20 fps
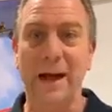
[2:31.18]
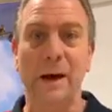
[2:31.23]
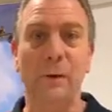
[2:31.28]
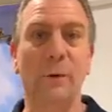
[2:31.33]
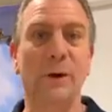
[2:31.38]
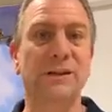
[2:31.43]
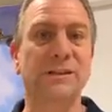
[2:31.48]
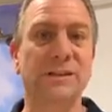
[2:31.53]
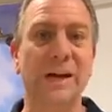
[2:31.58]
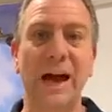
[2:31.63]
They
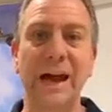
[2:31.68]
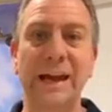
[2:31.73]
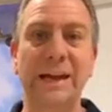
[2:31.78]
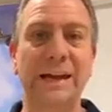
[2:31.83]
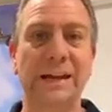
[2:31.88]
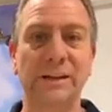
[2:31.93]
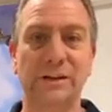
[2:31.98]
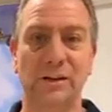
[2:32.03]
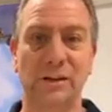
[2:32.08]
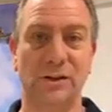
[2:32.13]
were
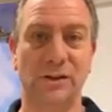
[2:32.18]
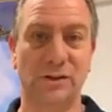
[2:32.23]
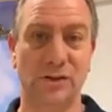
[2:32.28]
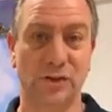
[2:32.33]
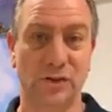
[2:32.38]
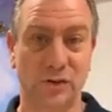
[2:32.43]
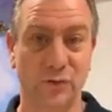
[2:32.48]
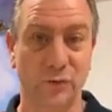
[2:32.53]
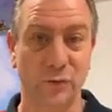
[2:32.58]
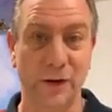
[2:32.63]
taking to the
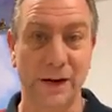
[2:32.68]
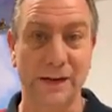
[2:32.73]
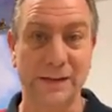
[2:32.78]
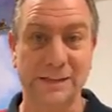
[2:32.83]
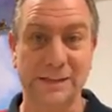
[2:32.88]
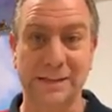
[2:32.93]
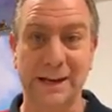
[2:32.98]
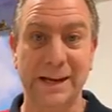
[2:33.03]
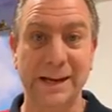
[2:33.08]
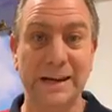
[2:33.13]

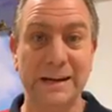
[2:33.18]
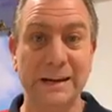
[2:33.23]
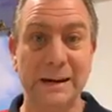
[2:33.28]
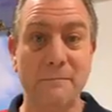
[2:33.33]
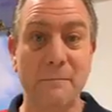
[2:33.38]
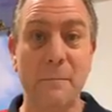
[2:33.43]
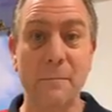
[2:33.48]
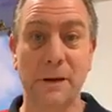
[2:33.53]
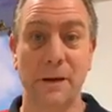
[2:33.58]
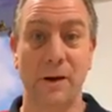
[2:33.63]
streets
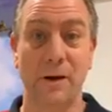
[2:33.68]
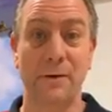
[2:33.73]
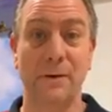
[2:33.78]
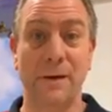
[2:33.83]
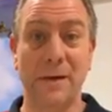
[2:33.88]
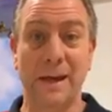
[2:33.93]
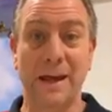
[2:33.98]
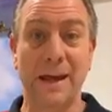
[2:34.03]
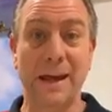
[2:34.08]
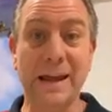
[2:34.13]
in, you know,
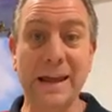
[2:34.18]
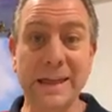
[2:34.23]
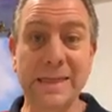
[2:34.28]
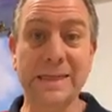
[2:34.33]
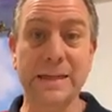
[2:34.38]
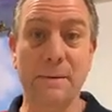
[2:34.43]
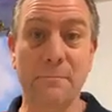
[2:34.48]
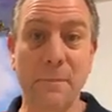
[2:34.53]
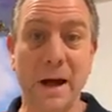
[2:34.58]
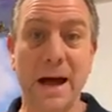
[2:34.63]

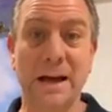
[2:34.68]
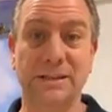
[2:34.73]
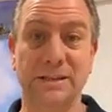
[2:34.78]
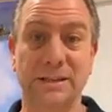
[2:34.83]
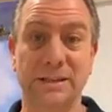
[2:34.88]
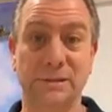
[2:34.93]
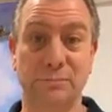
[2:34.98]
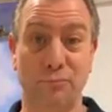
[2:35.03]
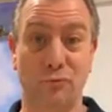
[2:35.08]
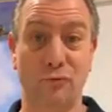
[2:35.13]
in the
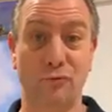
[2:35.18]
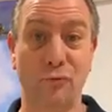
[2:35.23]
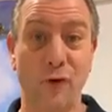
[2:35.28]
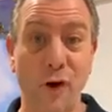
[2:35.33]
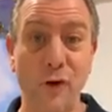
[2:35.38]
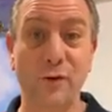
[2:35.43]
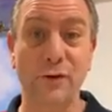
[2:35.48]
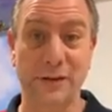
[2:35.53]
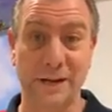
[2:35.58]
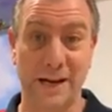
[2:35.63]
masses
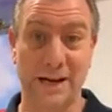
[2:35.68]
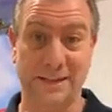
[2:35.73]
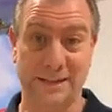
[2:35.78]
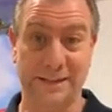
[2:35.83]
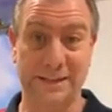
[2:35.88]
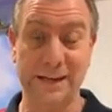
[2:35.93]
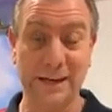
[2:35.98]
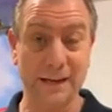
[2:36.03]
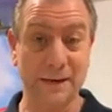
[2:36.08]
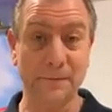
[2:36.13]

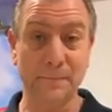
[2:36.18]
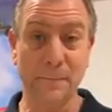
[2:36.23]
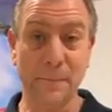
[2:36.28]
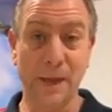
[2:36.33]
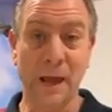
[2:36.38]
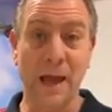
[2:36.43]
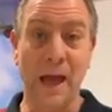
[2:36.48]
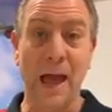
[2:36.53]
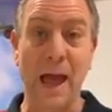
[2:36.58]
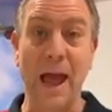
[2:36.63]
protesting,
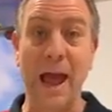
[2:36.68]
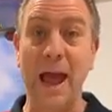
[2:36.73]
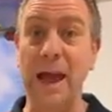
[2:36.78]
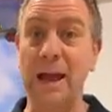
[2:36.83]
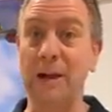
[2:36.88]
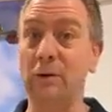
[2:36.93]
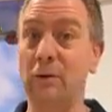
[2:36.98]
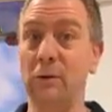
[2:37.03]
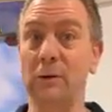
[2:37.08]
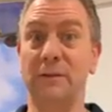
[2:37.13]

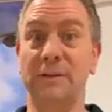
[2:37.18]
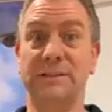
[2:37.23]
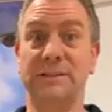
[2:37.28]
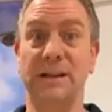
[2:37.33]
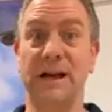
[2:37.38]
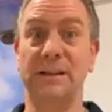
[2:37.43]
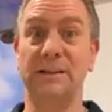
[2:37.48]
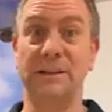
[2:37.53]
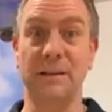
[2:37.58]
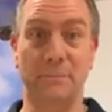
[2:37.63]
and all of a
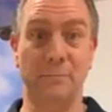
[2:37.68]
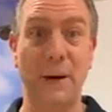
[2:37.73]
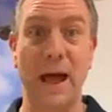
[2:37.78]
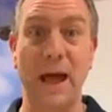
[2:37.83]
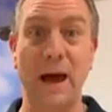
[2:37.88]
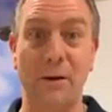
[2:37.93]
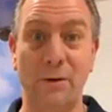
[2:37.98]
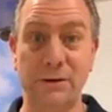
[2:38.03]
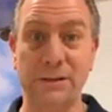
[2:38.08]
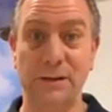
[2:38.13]
sudden the
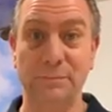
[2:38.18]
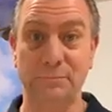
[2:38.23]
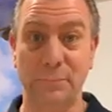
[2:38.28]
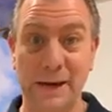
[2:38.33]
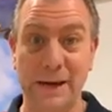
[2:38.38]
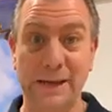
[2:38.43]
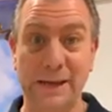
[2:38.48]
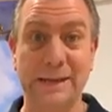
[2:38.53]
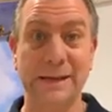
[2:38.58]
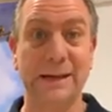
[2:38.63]
powers that
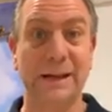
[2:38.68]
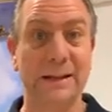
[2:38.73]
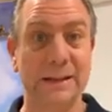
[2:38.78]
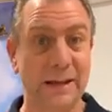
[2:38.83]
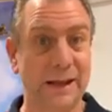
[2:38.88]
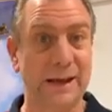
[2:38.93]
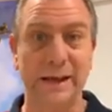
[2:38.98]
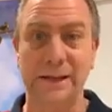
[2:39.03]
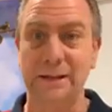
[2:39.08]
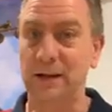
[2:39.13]
be, the
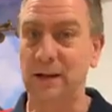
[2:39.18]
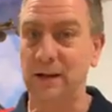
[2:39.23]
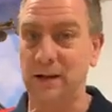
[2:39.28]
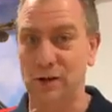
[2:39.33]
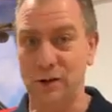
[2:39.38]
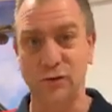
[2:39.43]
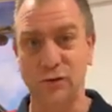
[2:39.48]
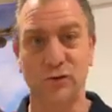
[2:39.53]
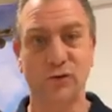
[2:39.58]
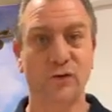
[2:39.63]
elite
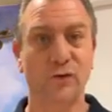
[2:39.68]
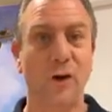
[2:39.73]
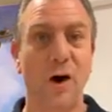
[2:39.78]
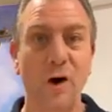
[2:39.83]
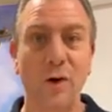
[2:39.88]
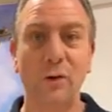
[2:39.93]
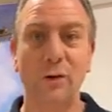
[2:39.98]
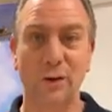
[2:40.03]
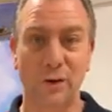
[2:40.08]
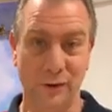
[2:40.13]
that
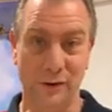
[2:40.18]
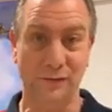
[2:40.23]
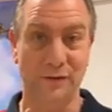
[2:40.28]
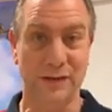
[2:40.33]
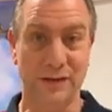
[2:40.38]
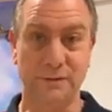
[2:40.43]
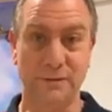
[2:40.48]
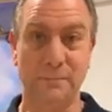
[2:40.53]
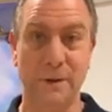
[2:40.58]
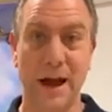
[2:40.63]
control all
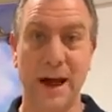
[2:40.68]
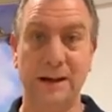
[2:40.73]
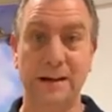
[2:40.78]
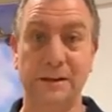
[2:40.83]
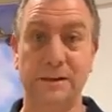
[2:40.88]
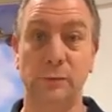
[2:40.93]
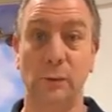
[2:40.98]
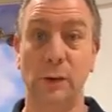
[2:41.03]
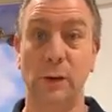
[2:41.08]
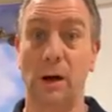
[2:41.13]
of this
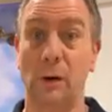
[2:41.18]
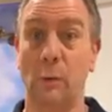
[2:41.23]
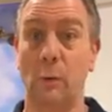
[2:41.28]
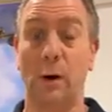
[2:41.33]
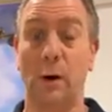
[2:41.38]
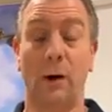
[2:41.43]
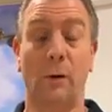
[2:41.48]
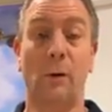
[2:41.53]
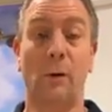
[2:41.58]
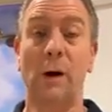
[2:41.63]
madness, were like,
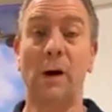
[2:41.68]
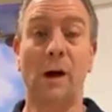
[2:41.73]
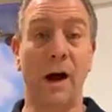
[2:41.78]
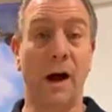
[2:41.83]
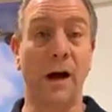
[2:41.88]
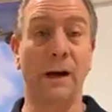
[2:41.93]
whoa,